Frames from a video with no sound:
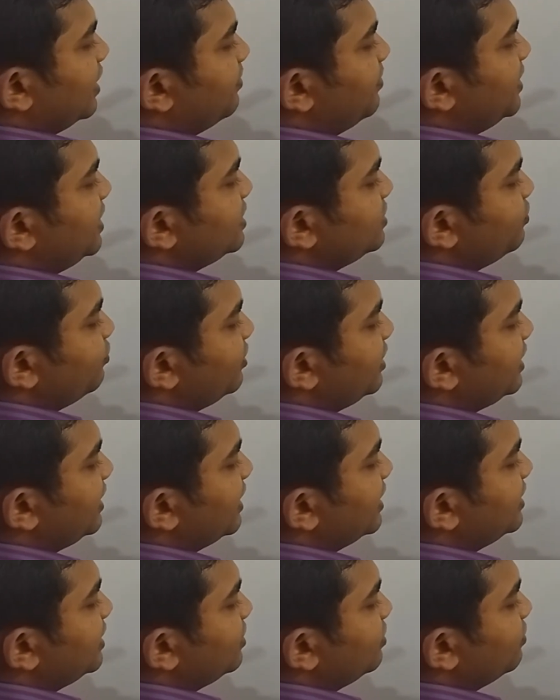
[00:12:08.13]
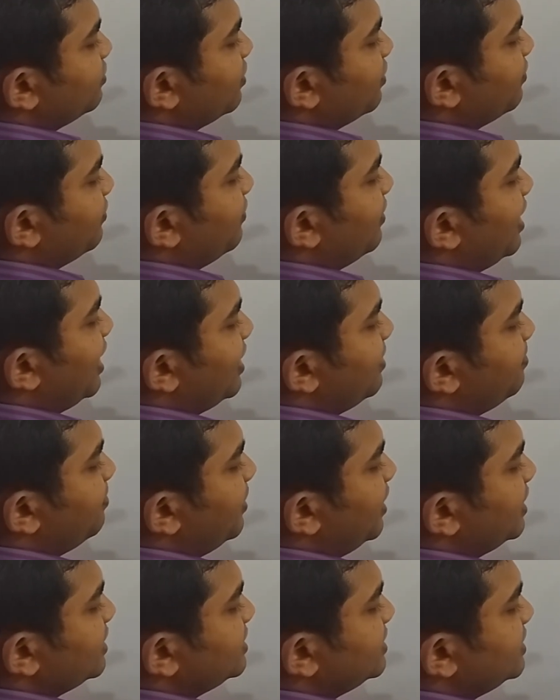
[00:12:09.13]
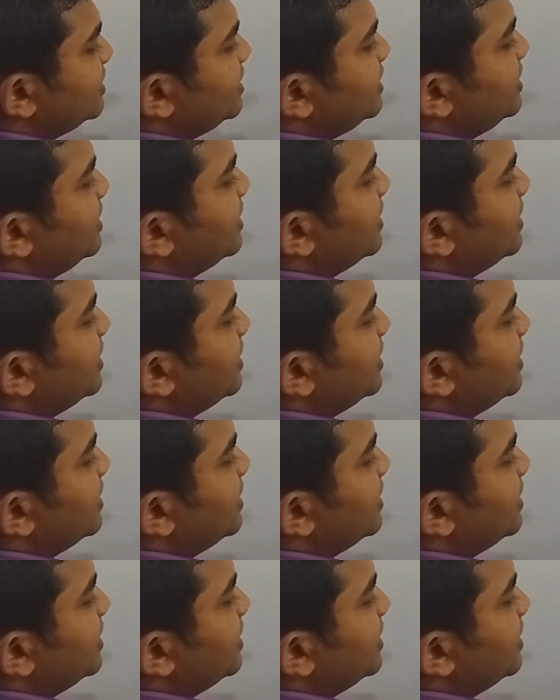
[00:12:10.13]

means we will get e to the power 5 plus c